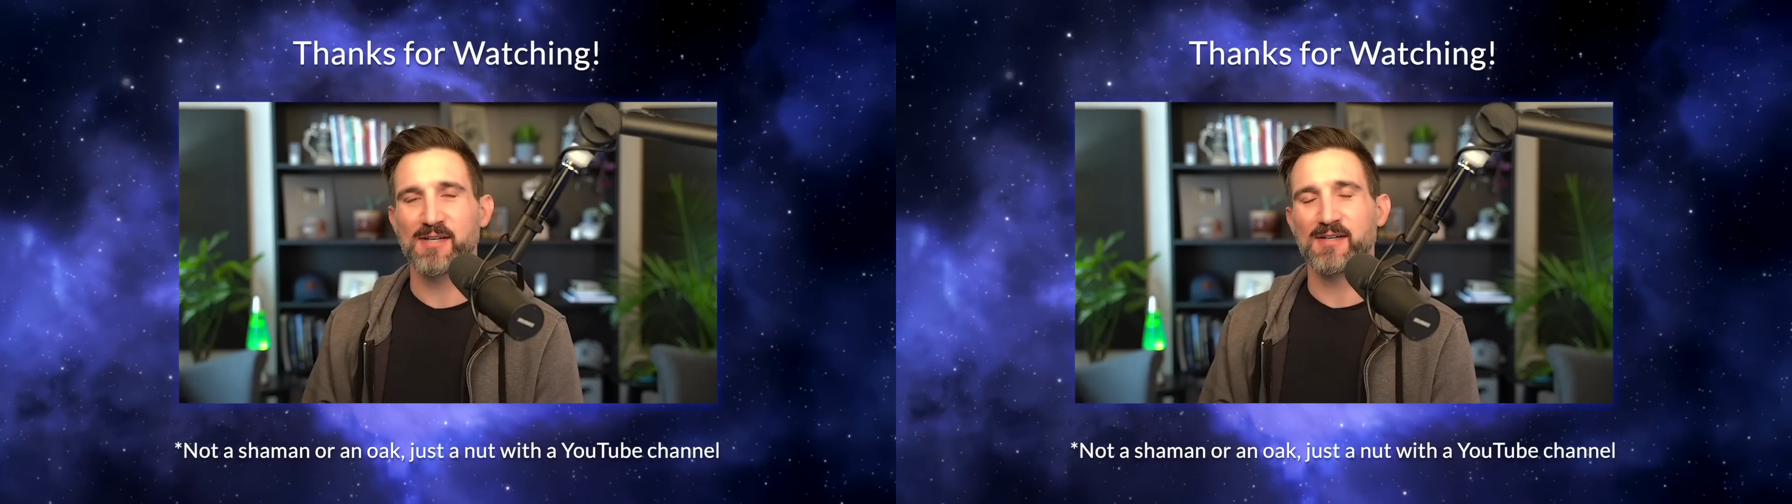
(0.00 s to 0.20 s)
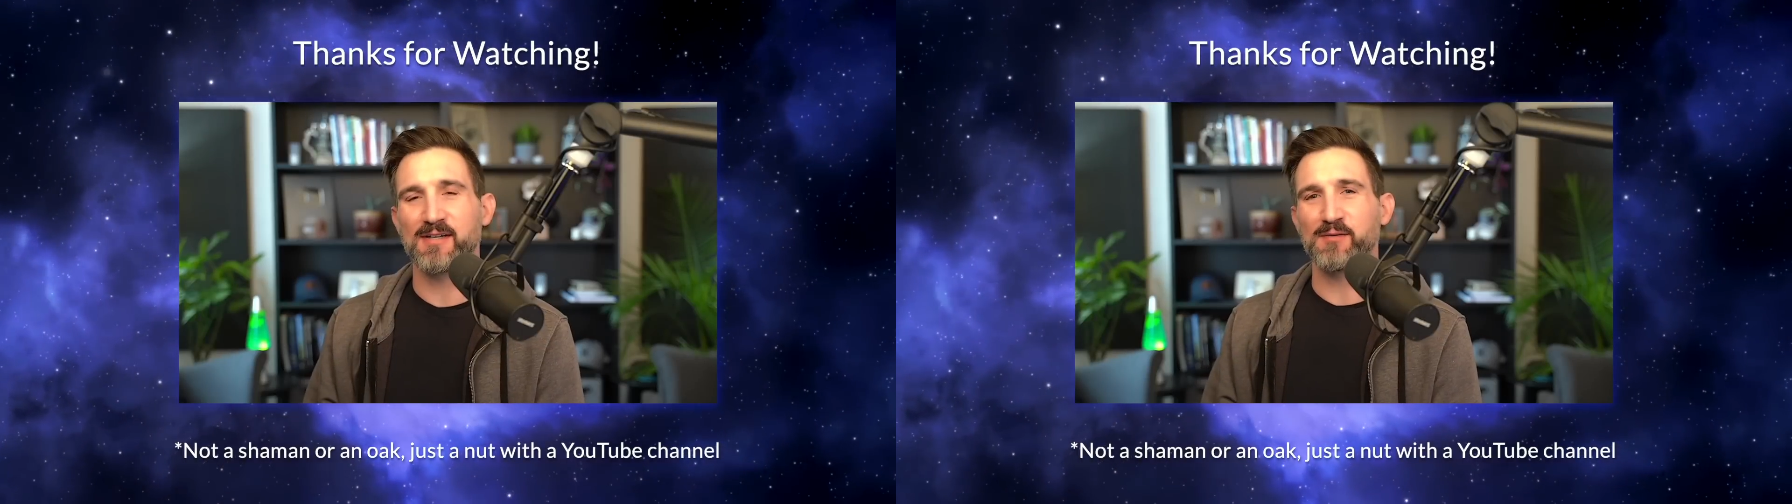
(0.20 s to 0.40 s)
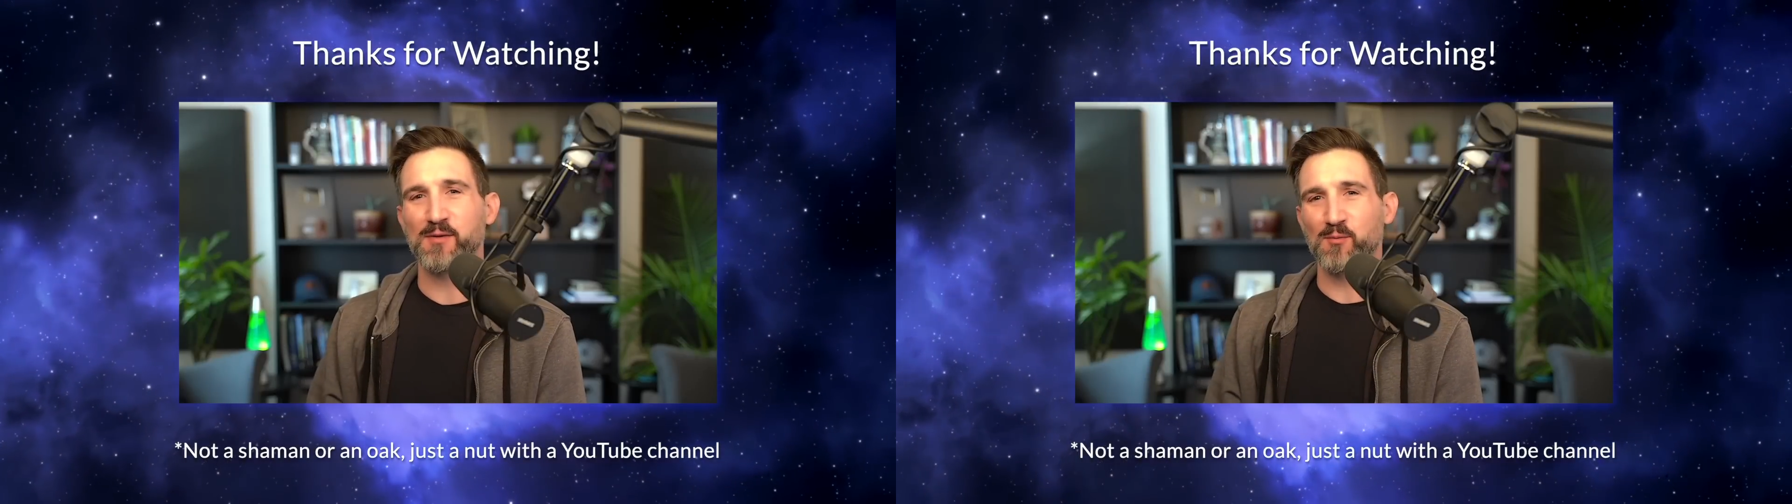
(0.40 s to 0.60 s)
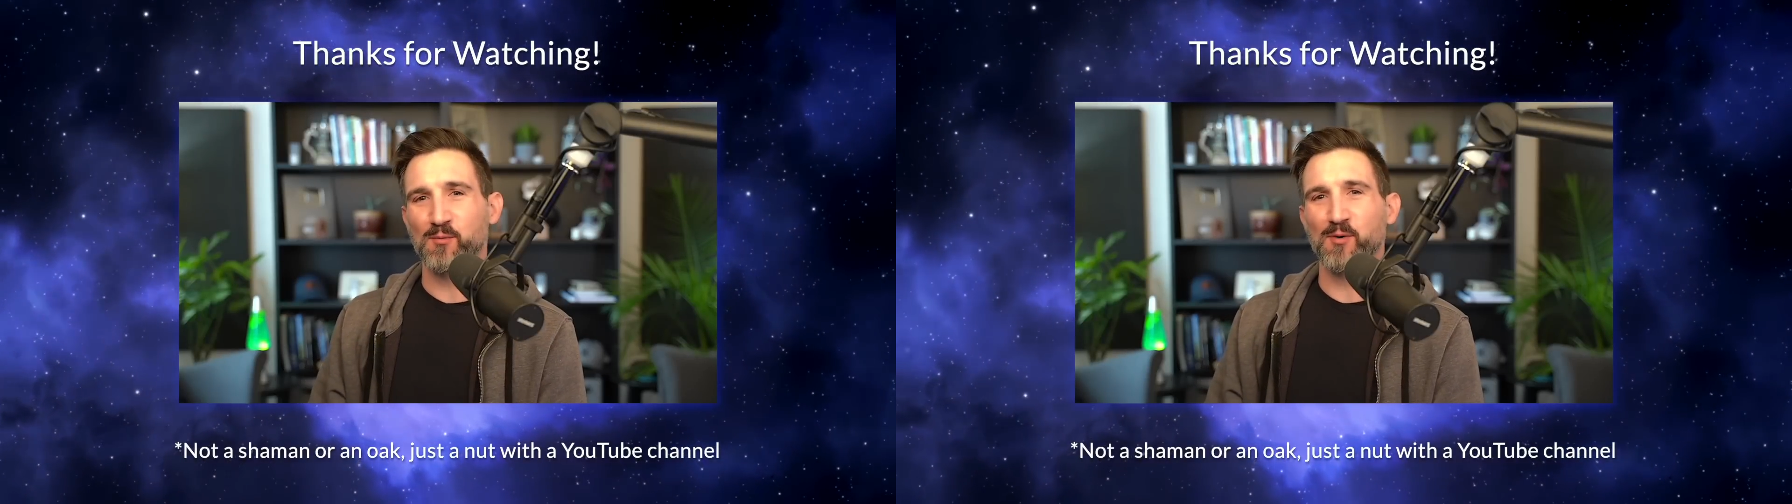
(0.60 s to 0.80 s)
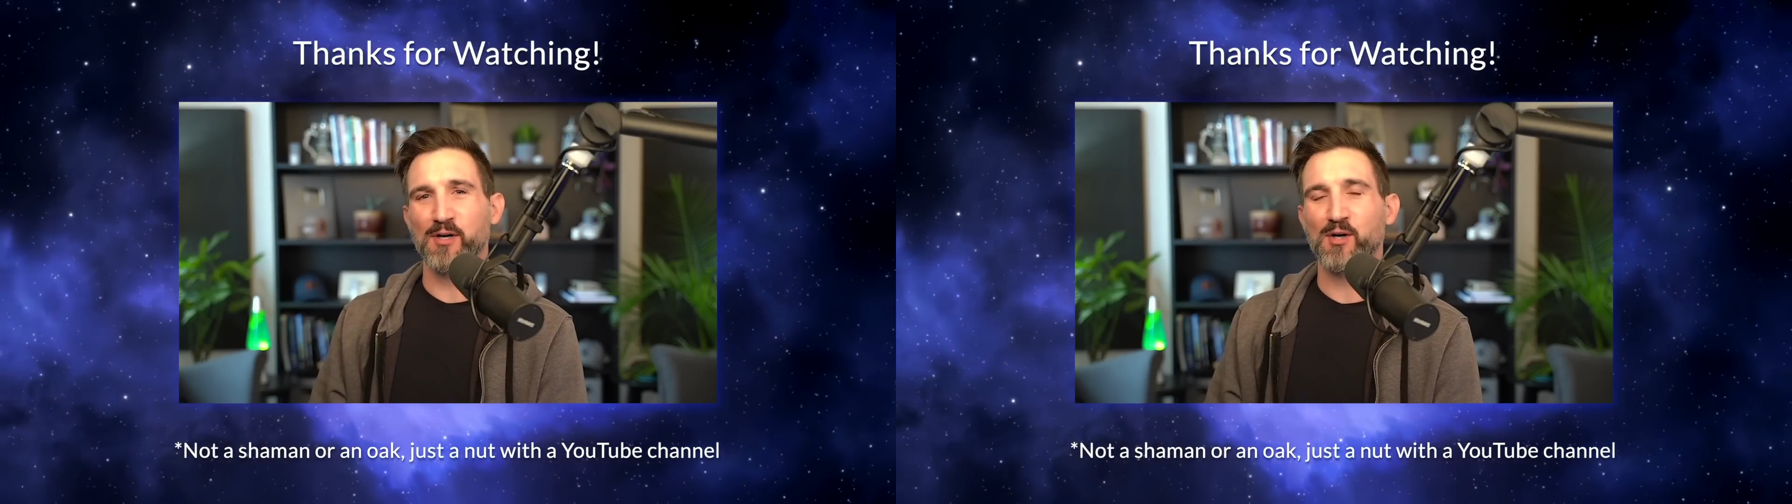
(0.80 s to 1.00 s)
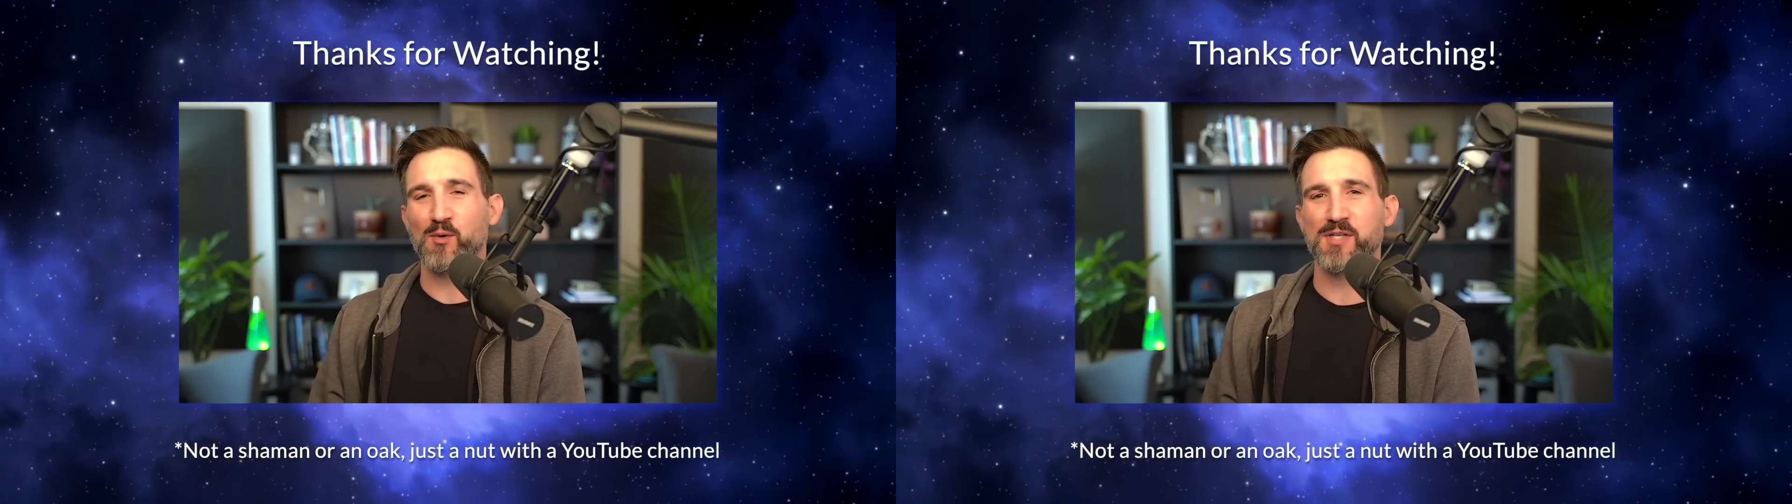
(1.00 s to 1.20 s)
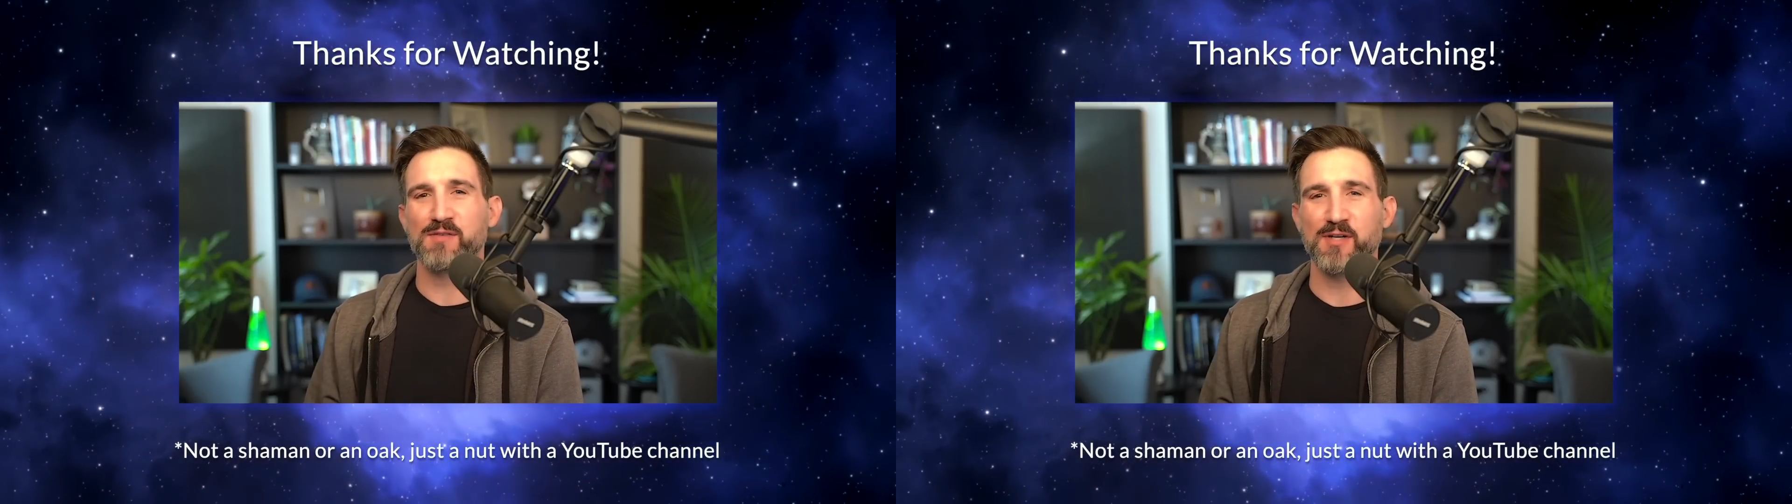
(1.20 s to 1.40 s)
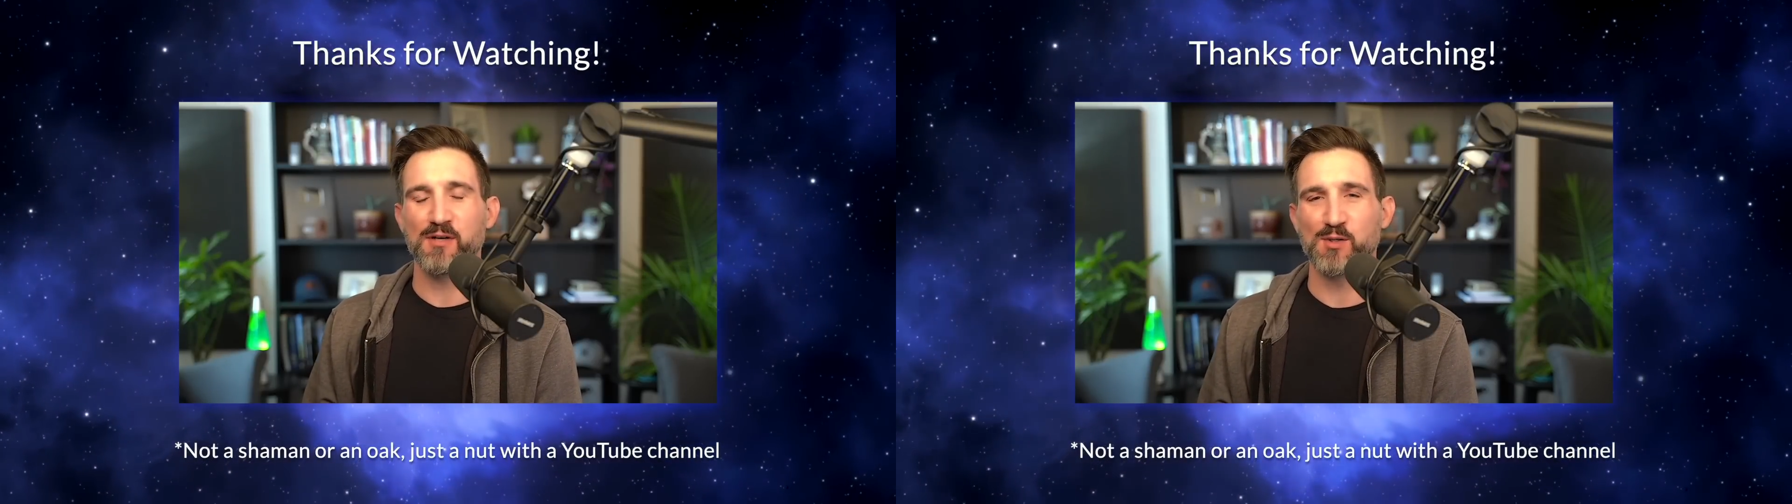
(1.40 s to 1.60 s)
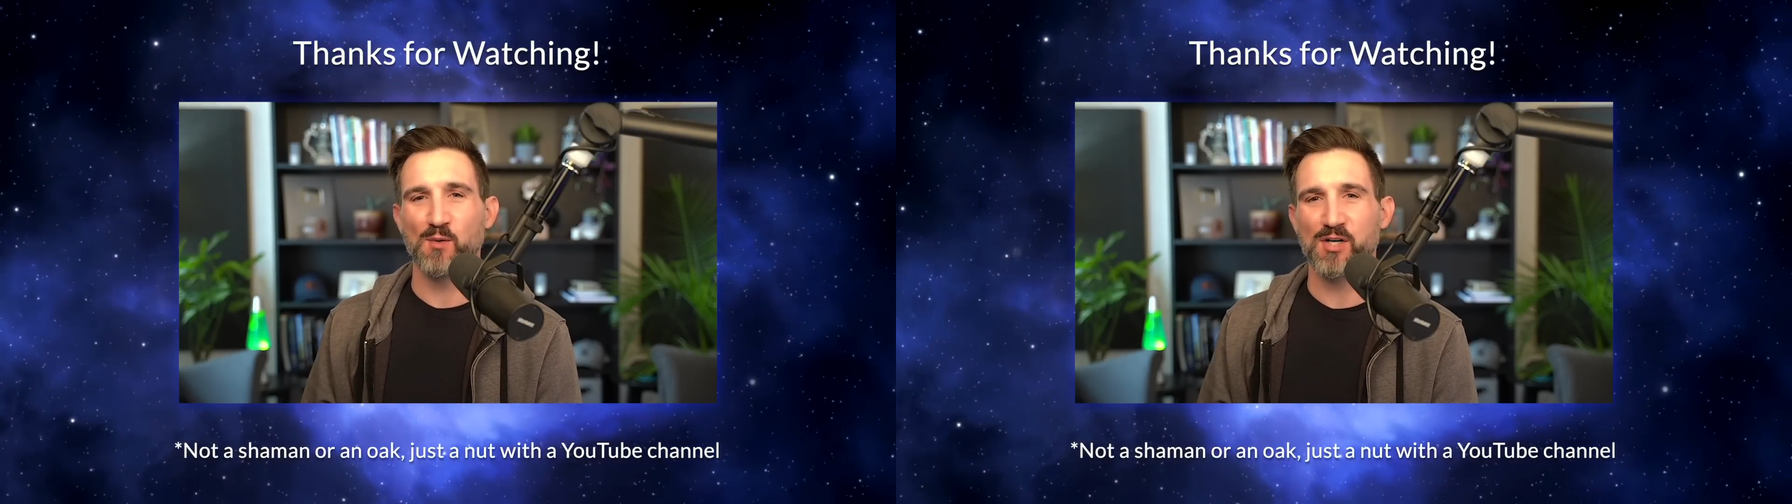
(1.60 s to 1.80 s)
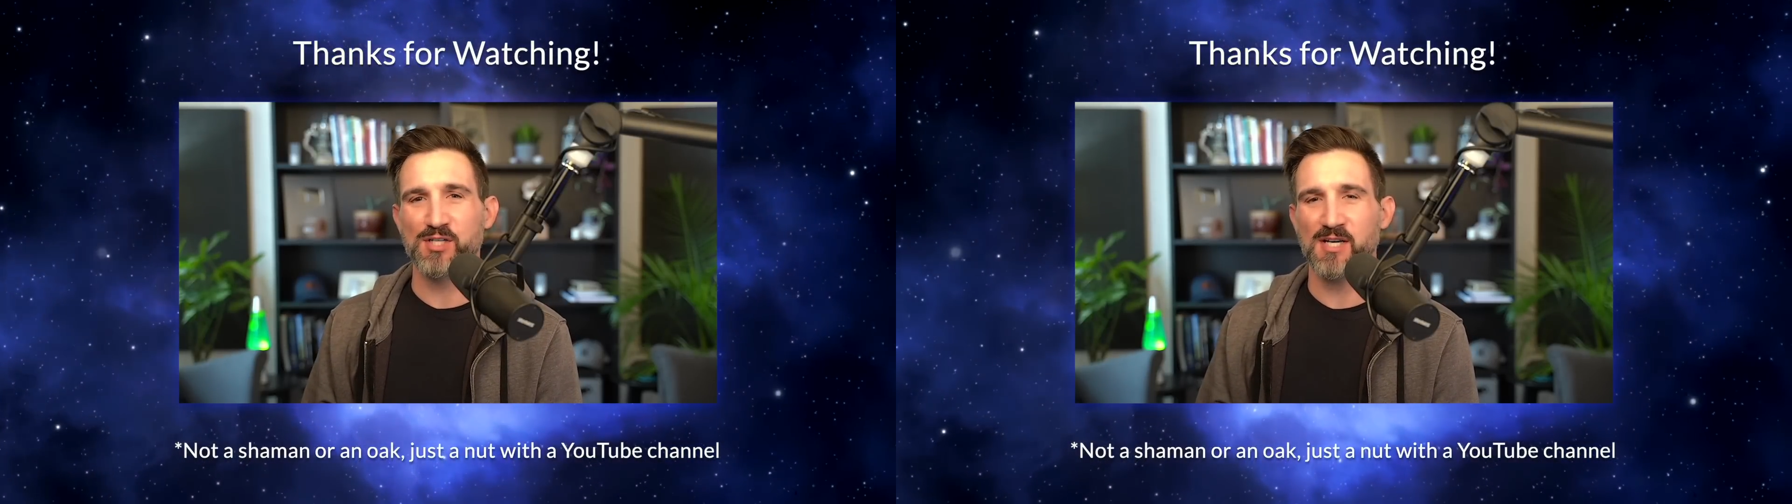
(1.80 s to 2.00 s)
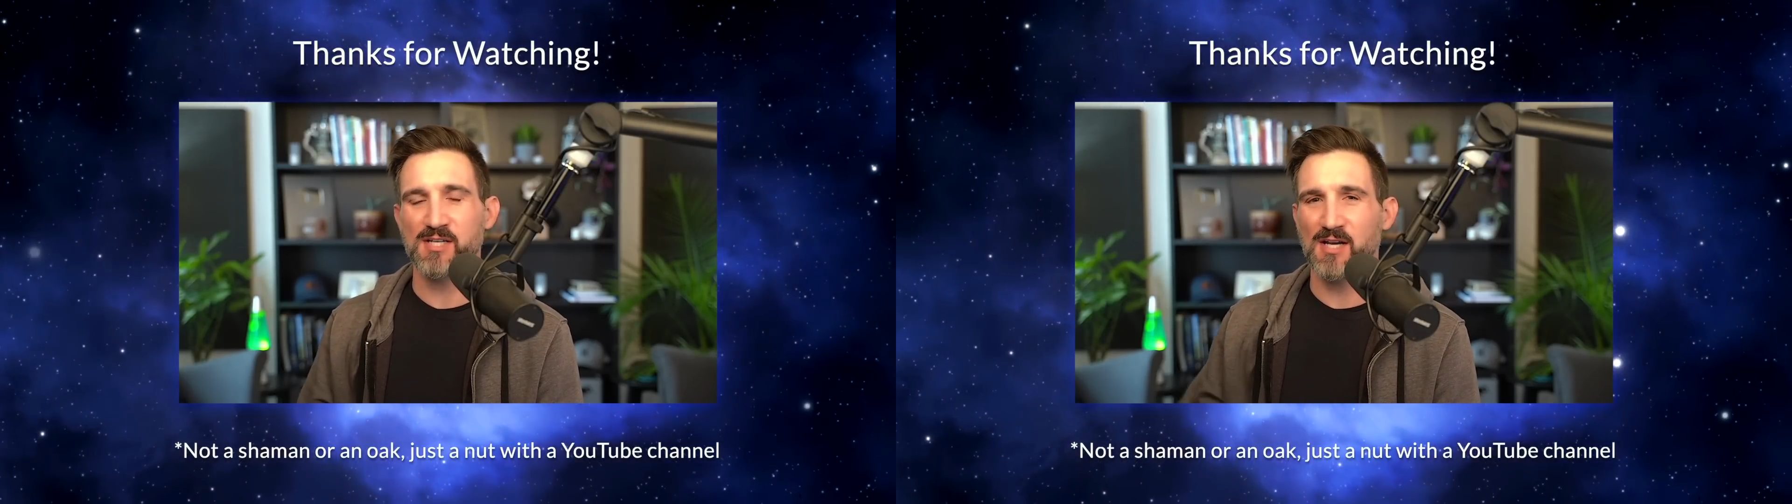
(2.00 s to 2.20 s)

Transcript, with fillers: Uh, if you want to know what video to watch next,